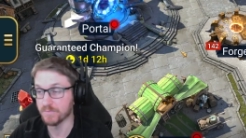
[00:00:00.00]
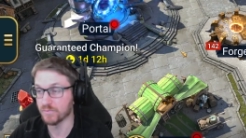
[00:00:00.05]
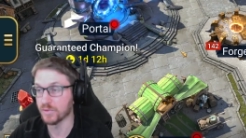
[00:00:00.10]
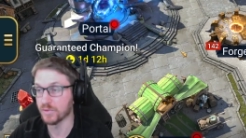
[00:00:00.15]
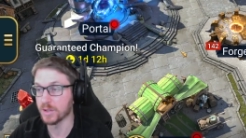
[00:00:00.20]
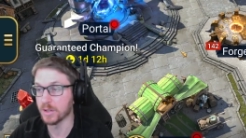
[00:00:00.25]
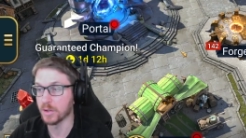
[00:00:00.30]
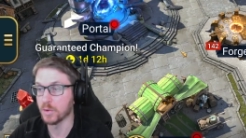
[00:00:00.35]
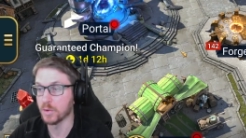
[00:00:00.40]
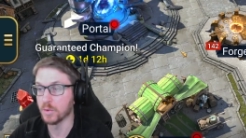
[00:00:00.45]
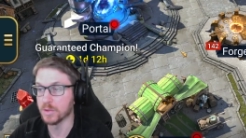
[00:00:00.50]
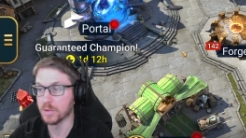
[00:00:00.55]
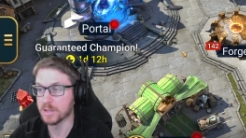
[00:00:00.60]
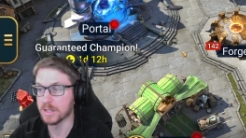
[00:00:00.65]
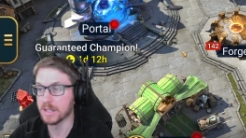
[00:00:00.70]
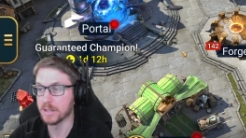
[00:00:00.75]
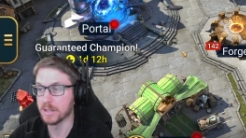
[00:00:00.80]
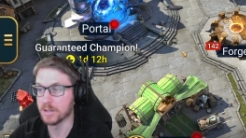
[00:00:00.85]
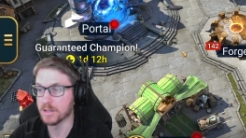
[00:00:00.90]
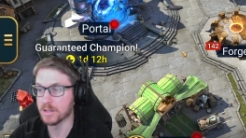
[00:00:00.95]
Really cool to
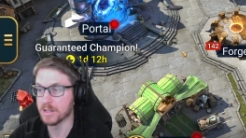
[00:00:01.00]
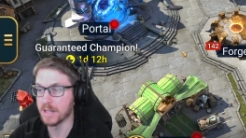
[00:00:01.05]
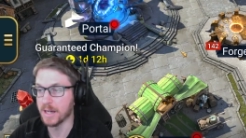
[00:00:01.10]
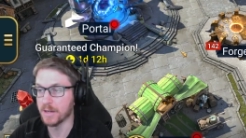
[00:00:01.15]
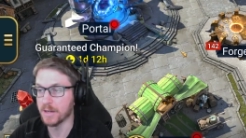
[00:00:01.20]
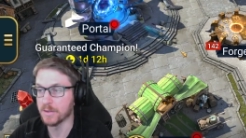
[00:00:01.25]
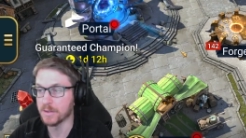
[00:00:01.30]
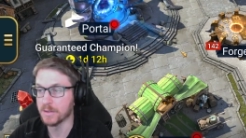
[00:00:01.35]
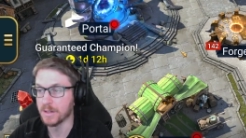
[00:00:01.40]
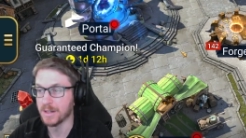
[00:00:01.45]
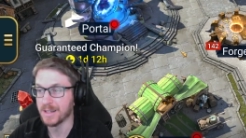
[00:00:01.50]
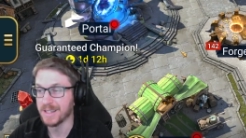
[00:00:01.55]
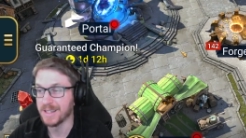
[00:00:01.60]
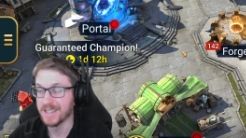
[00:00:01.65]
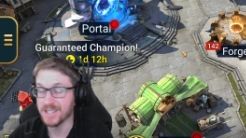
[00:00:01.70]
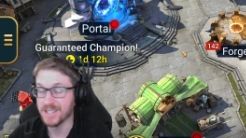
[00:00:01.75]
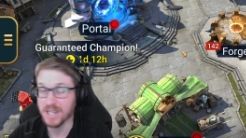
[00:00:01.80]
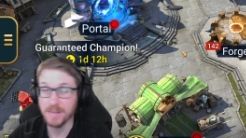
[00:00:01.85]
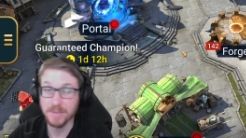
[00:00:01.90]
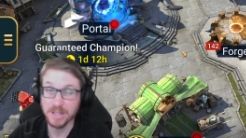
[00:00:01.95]
see it just now.
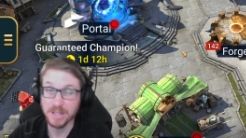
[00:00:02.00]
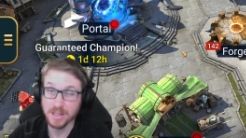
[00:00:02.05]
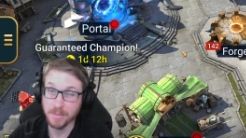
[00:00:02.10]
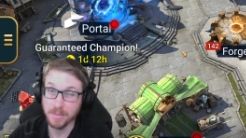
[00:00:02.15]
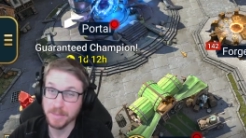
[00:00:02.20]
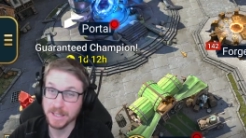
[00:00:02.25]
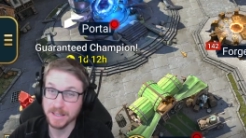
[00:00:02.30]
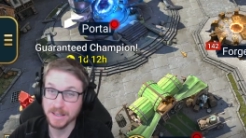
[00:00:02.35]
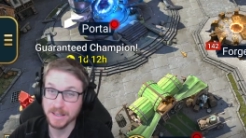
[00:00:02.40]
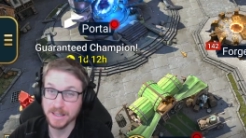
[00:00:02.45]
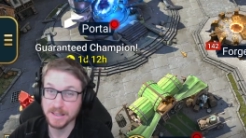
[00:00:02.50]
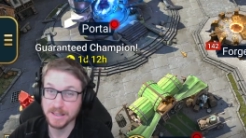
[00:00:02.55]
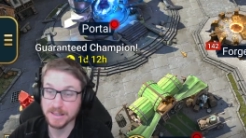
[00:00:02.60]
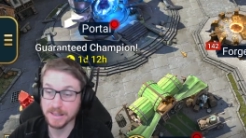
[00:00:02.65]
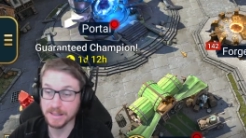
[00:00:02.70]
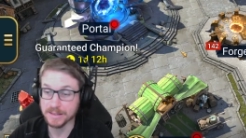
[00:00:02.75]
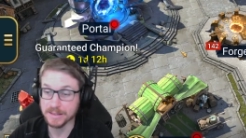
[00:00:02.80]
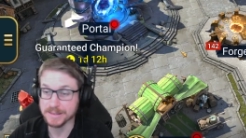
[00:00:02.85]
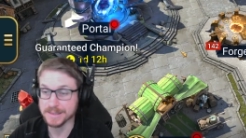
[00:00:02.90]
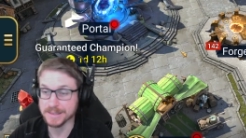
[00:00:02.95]
Shame that somebody leaked
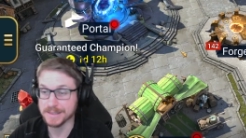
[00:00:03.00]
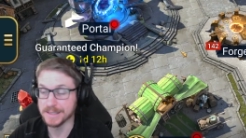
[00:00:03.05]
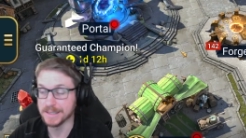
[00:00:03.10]
it.